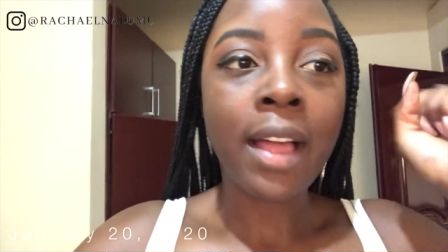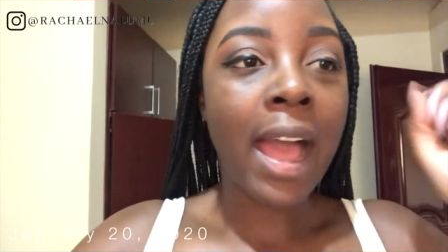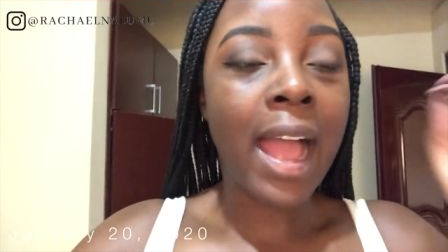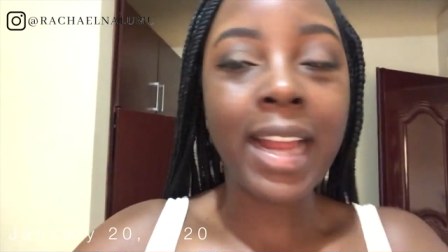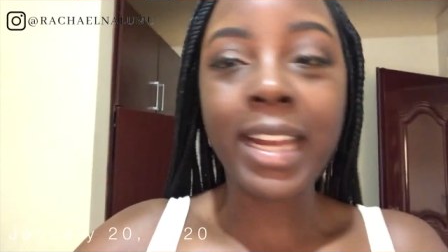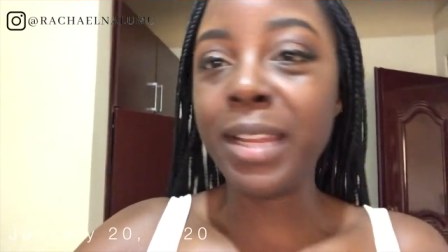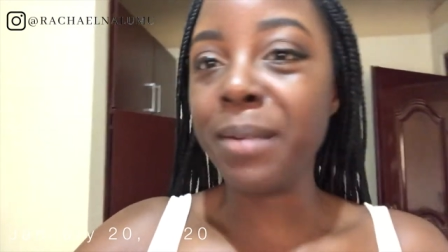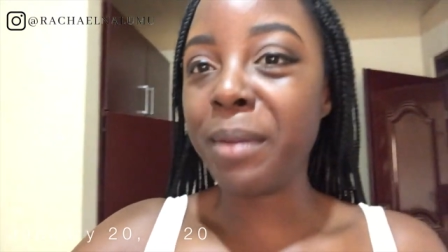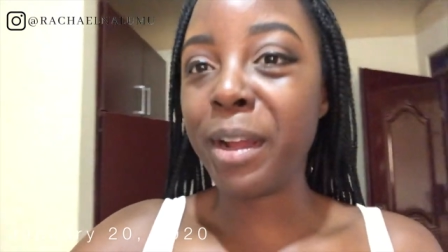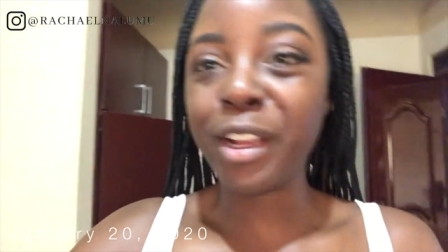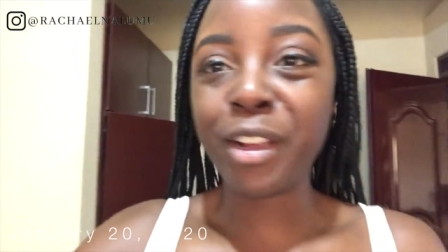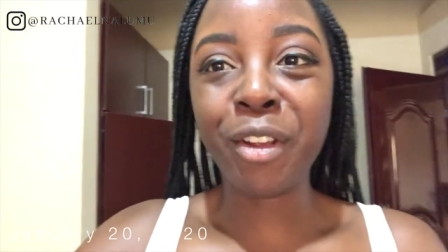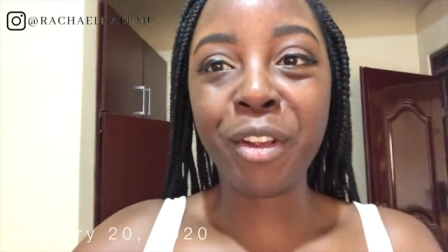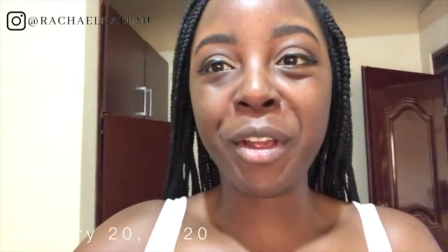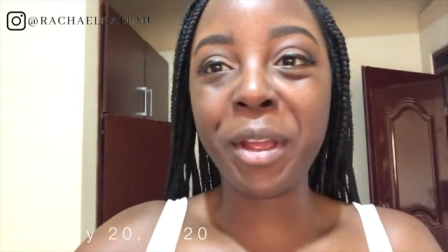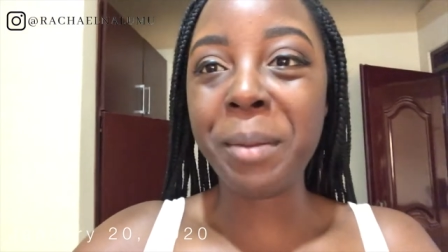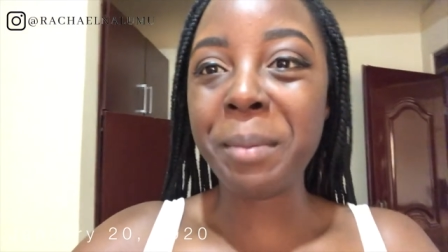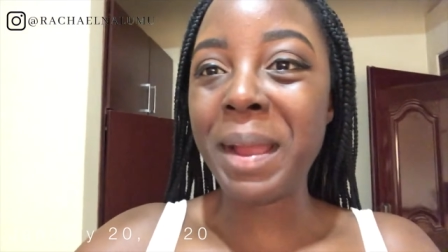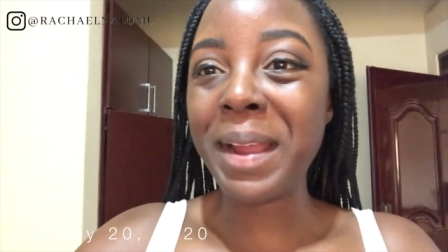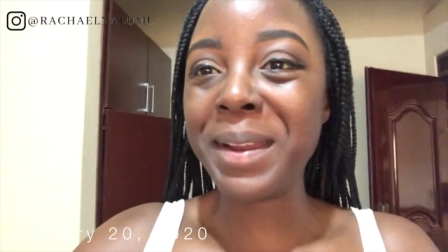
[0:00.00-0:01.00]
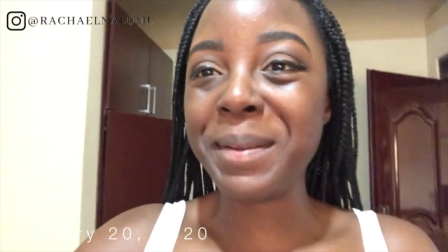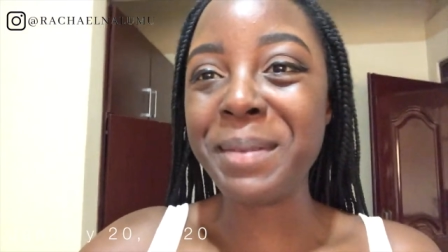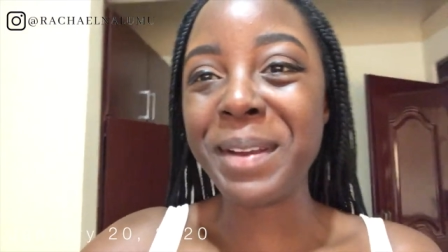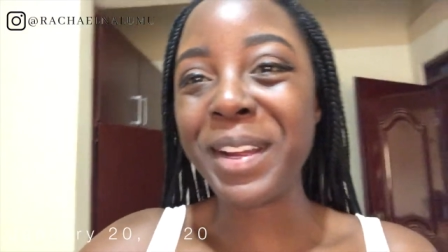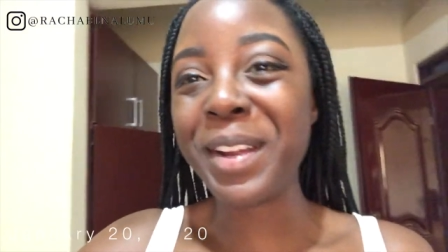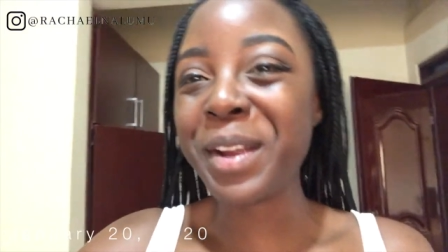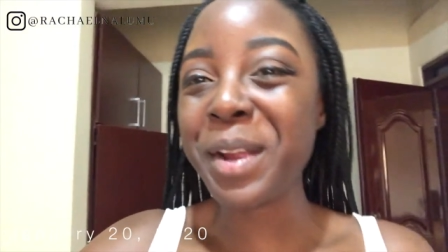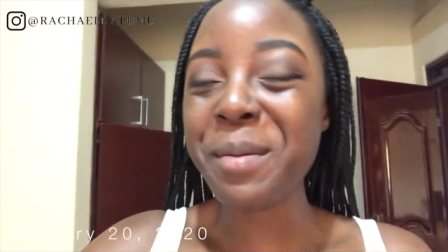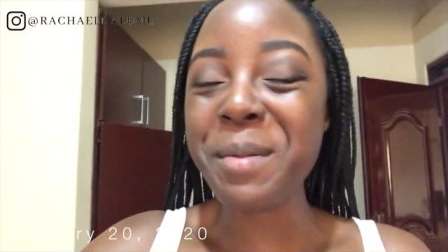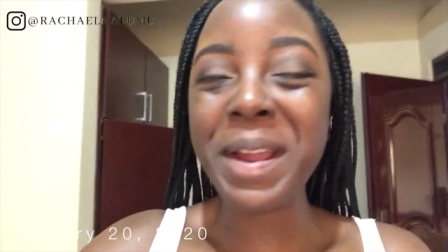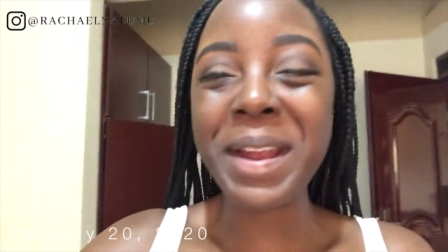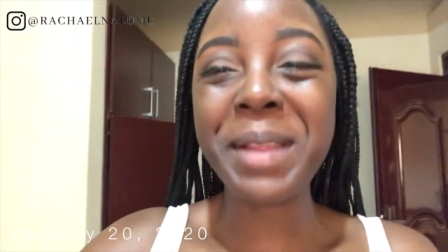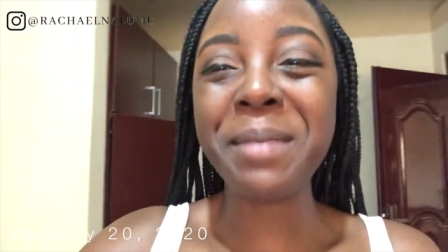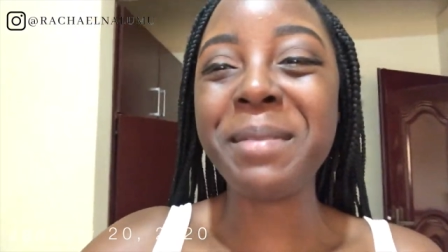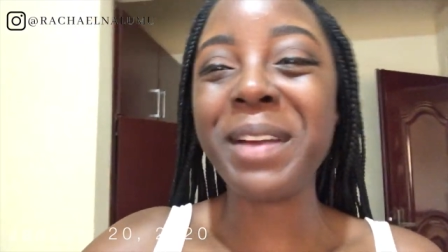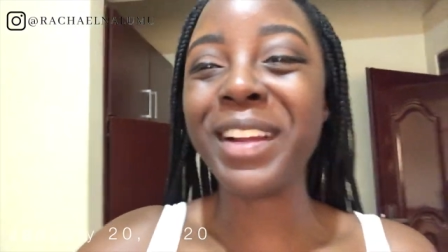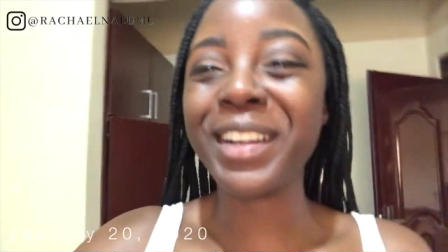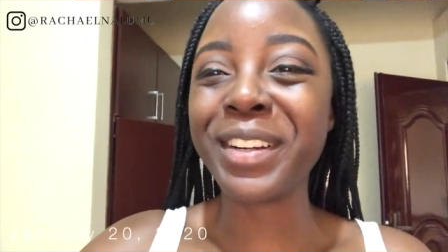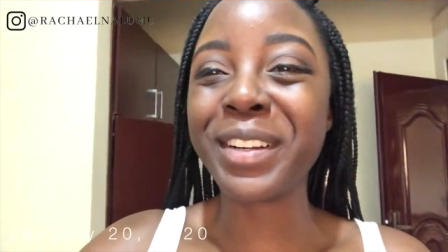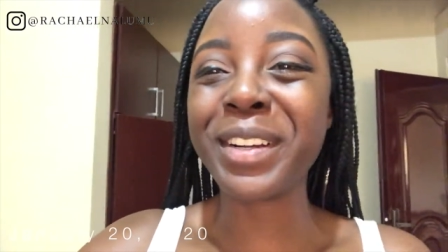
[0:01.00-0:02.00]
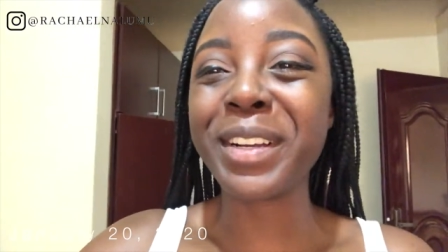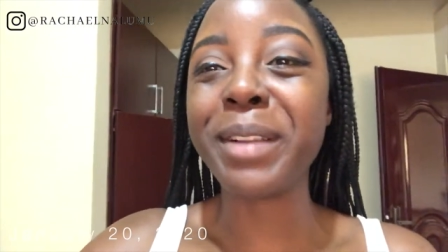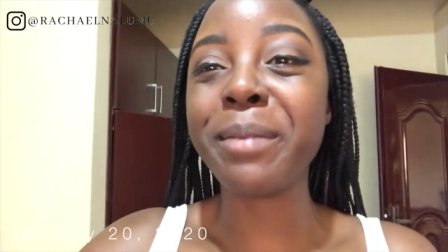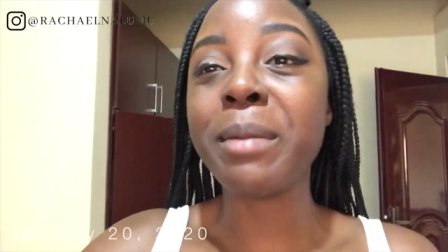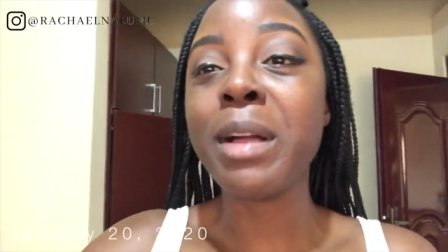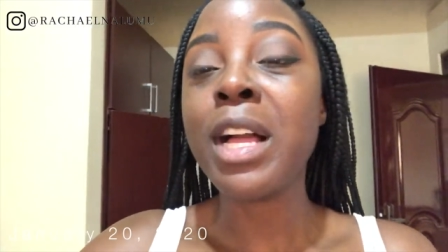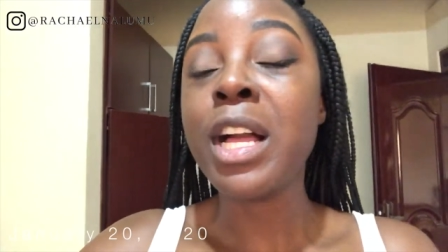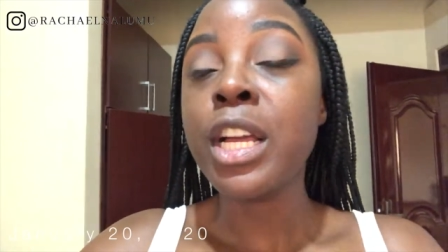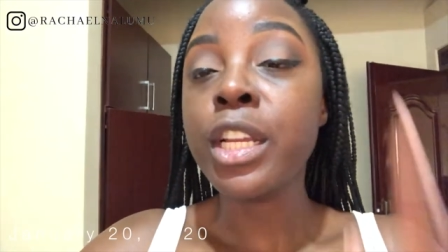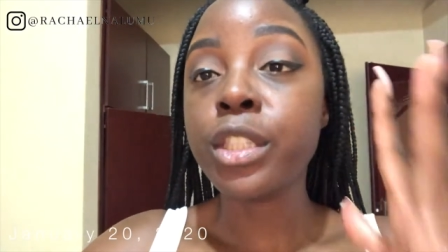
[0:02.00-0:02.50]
I need my cream, I need my cream, I need my cream.